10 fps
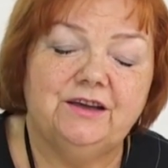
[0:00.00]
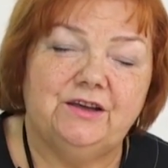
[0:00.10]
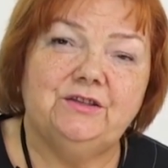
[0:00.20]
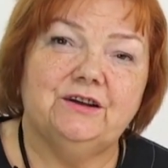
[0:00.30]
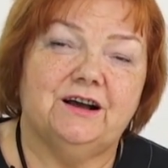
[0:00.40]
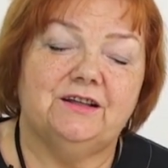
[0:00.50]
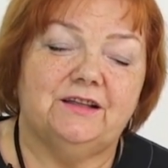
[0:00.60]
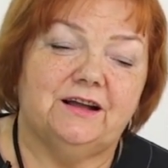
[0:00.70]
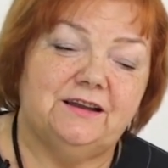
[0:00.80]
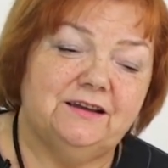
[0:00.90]
I remind
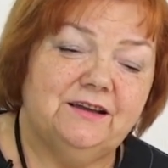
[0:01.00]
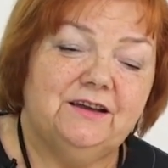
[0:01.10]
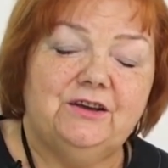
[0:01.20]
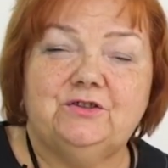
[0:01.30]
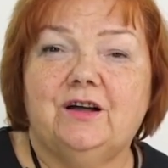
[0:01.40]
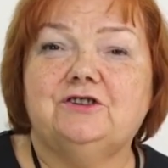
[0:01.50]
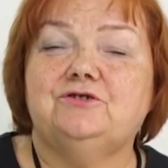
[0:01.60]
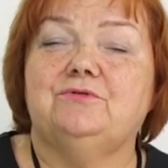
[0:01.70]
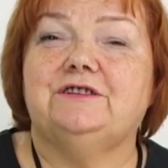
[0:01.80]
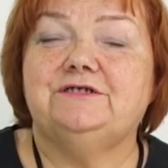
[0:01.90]
you that some of my
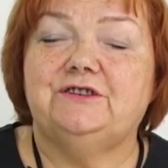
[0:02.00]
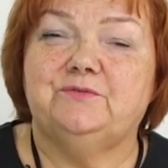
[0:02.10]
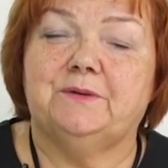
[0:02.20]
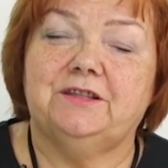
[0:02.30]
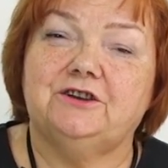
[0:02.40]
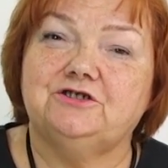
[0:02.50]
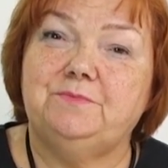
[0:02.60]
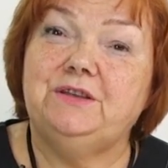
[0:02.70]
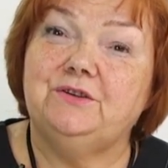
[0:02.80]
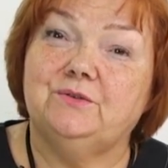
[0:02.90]
video courses are
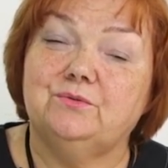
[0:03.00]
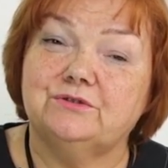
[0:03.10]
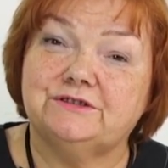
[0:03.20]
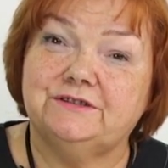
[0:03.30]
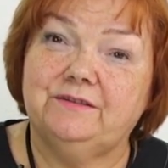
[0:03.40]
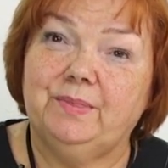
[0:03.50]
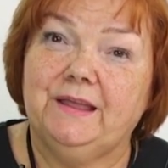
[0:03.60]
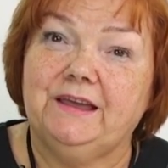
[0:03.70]
already available.